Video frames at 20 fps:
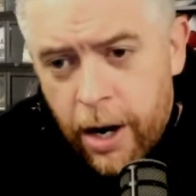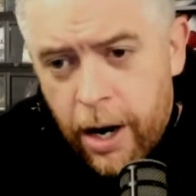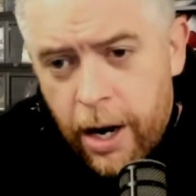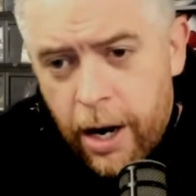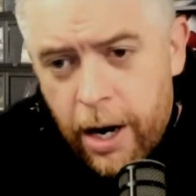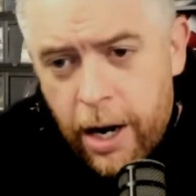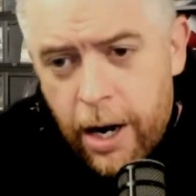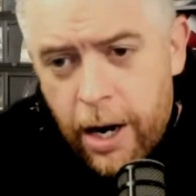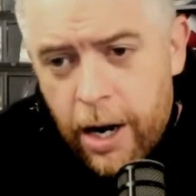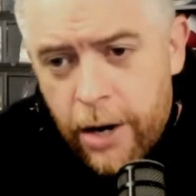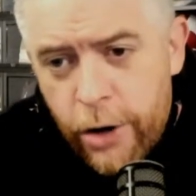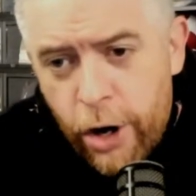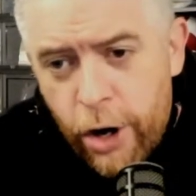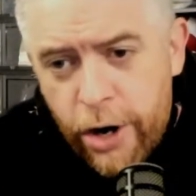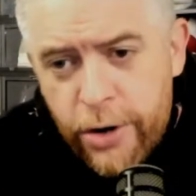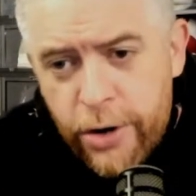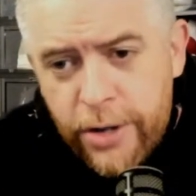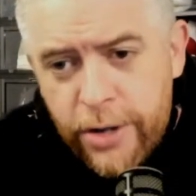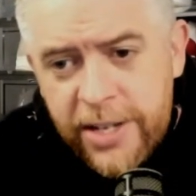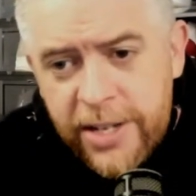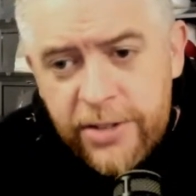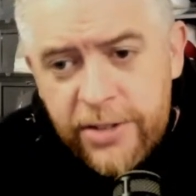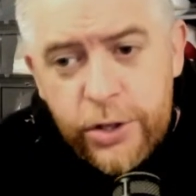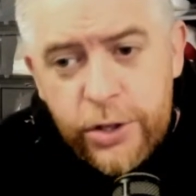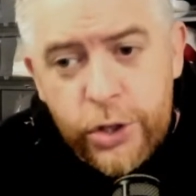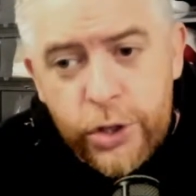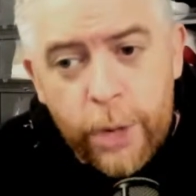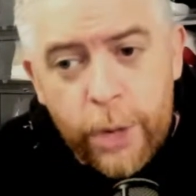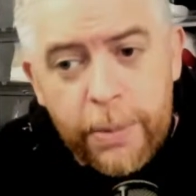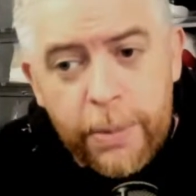Nerdy Dude says the
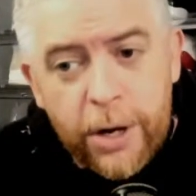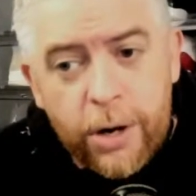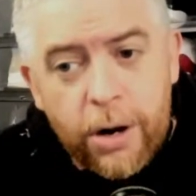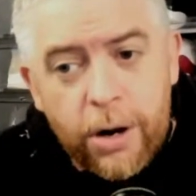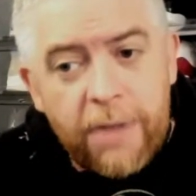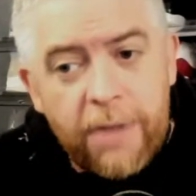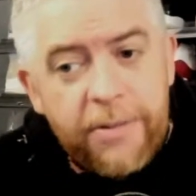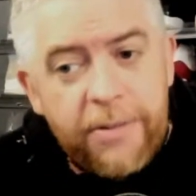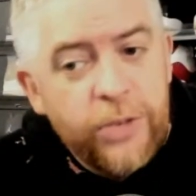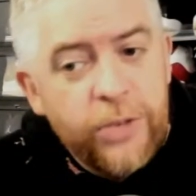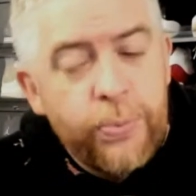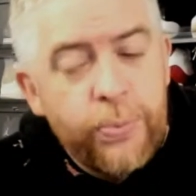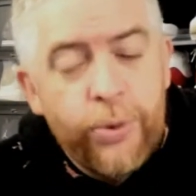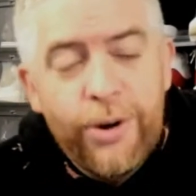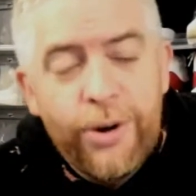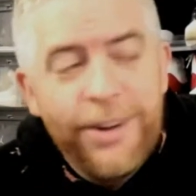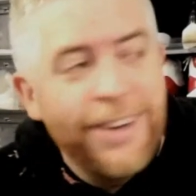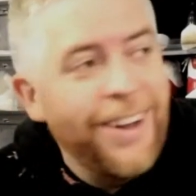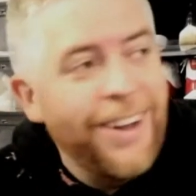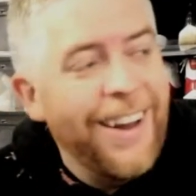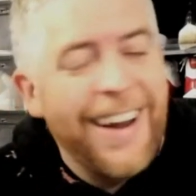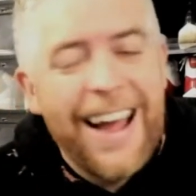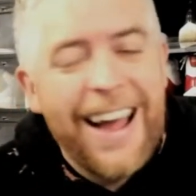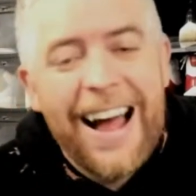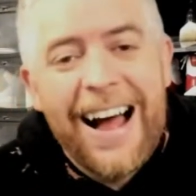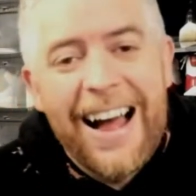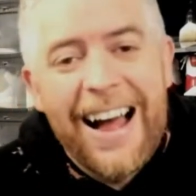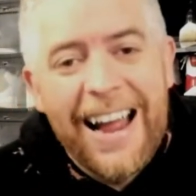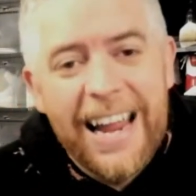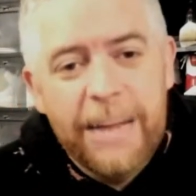German coffee is pretty good.
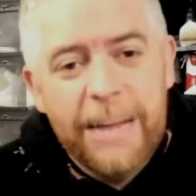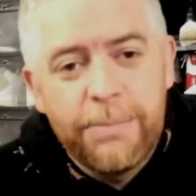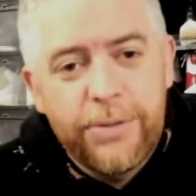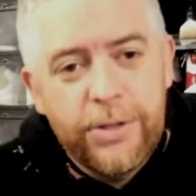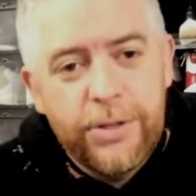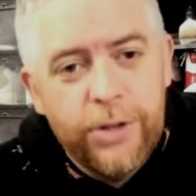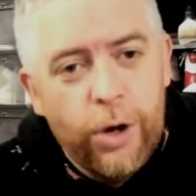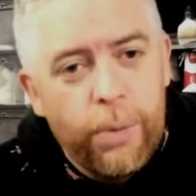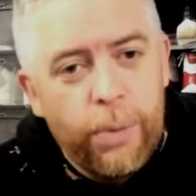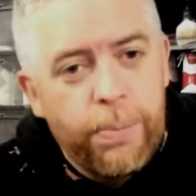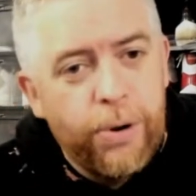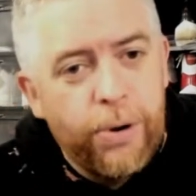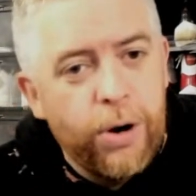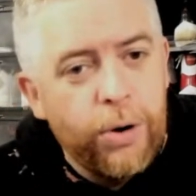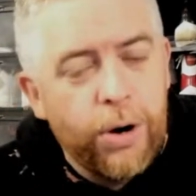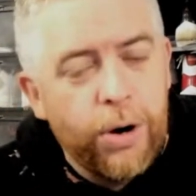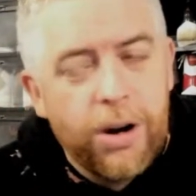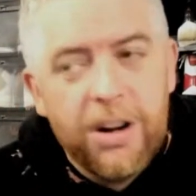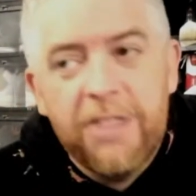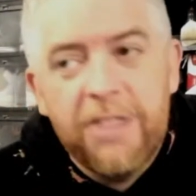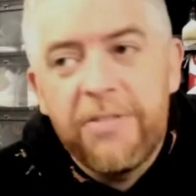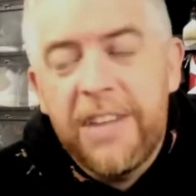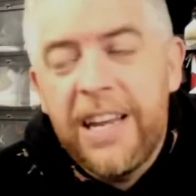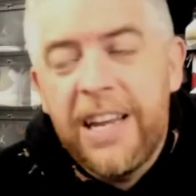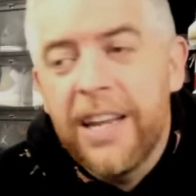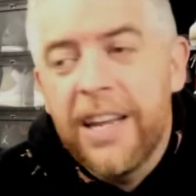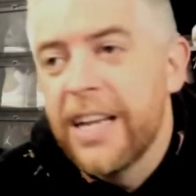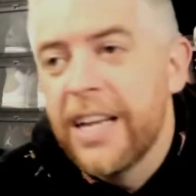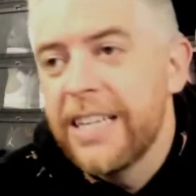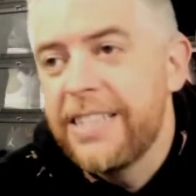I am so pro
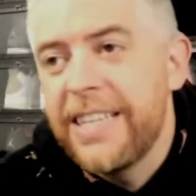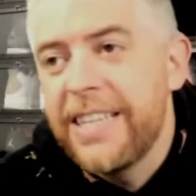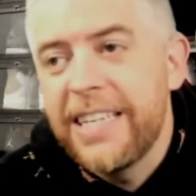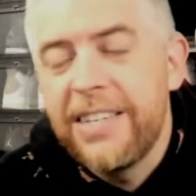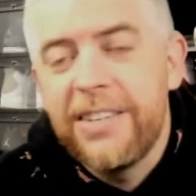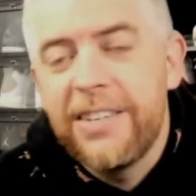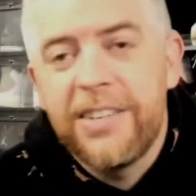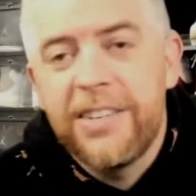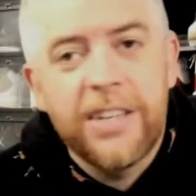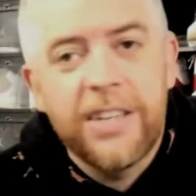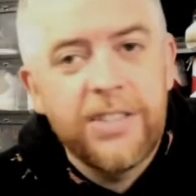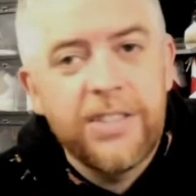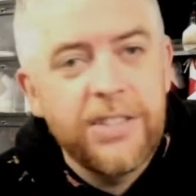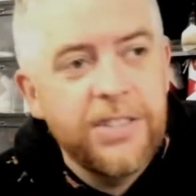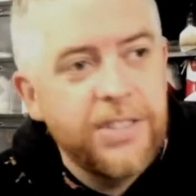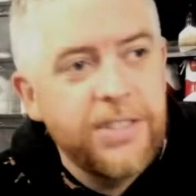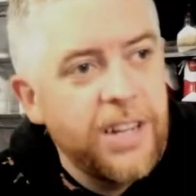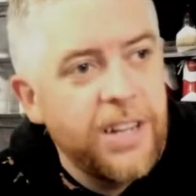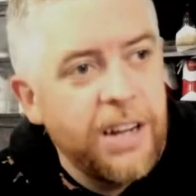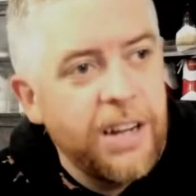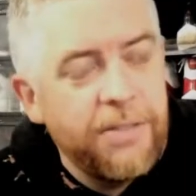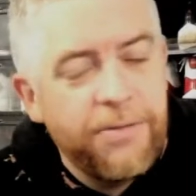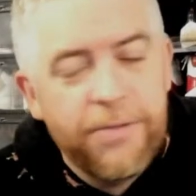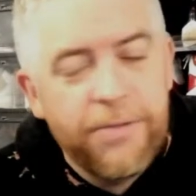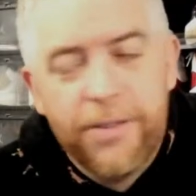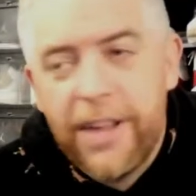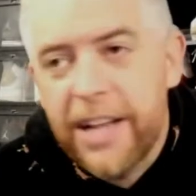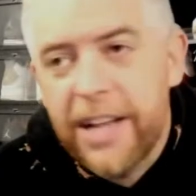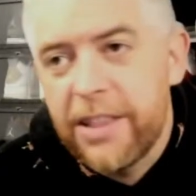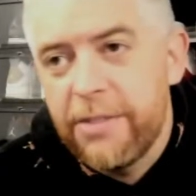coffee. Didn't touch the stuff
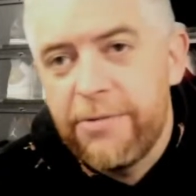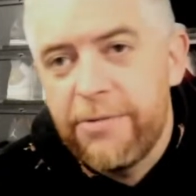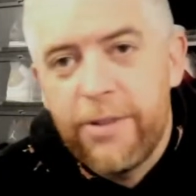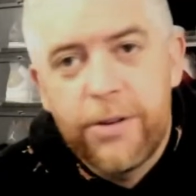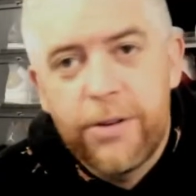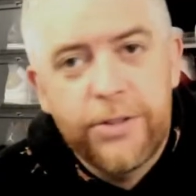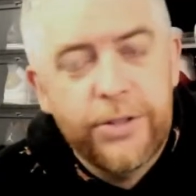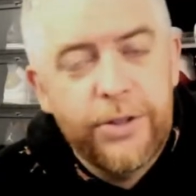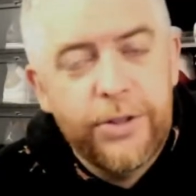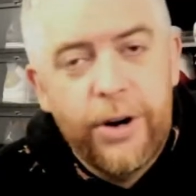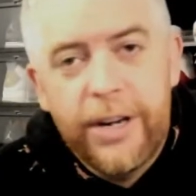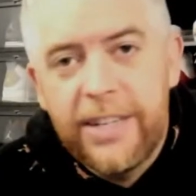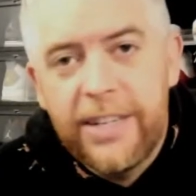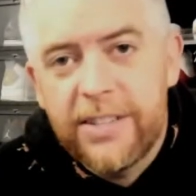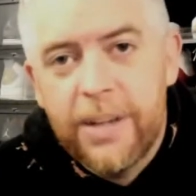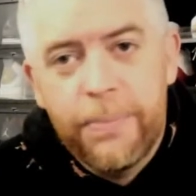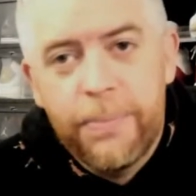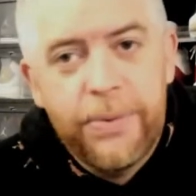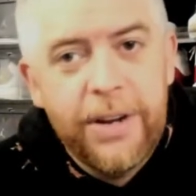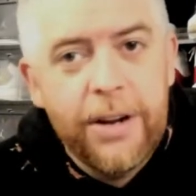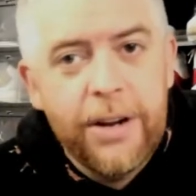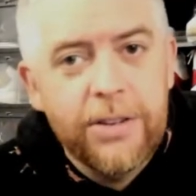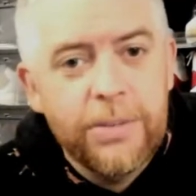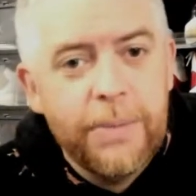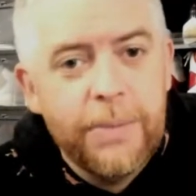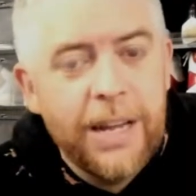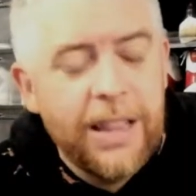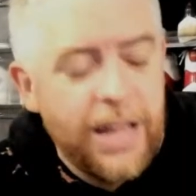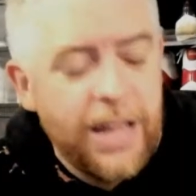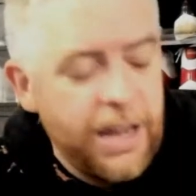for like the first 30-something years
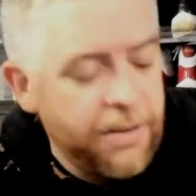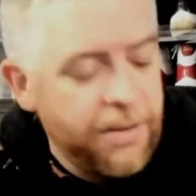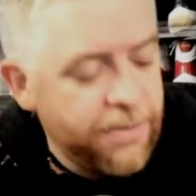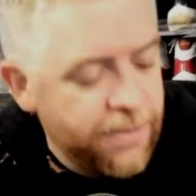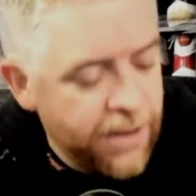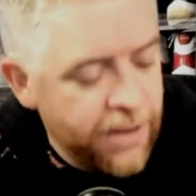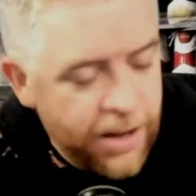of my life.